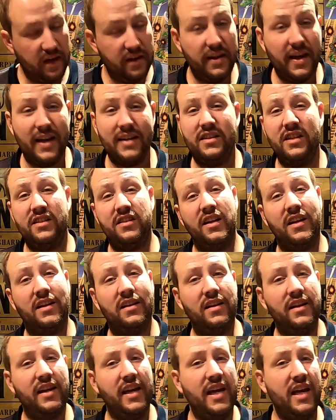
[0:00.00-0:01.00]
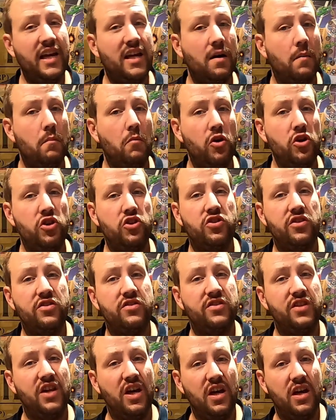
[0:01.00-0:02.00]
next is the clinique moisture
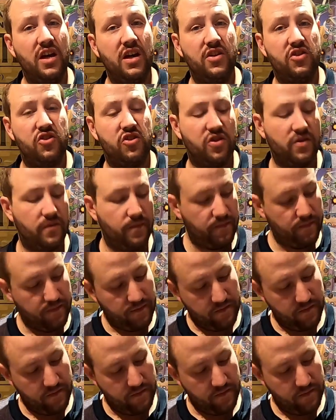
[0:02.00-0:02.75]
surge